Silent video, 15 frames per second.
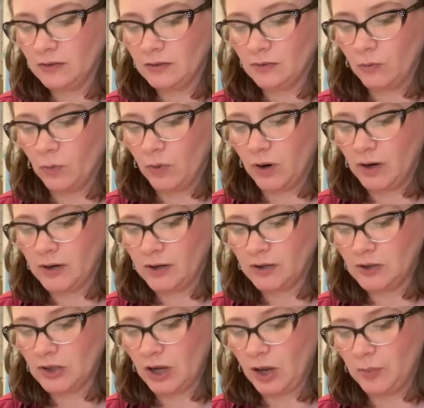one on
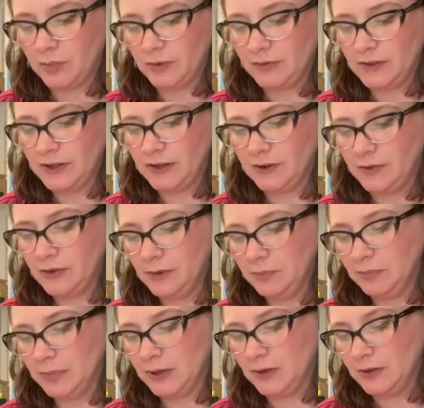top of the other,
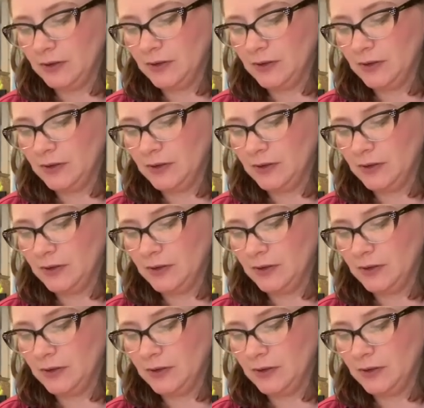but